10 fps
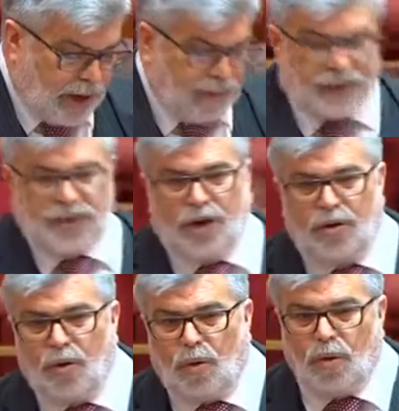and their
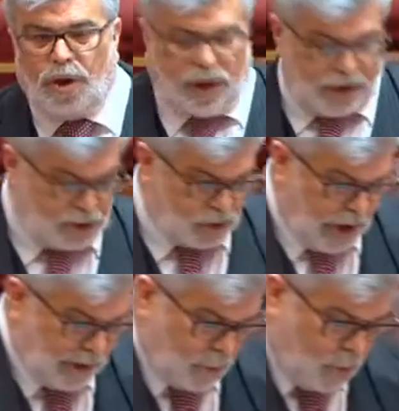so-called
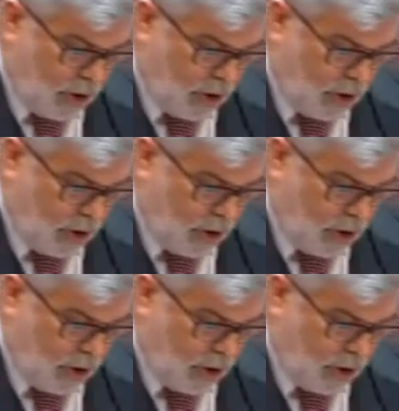Australian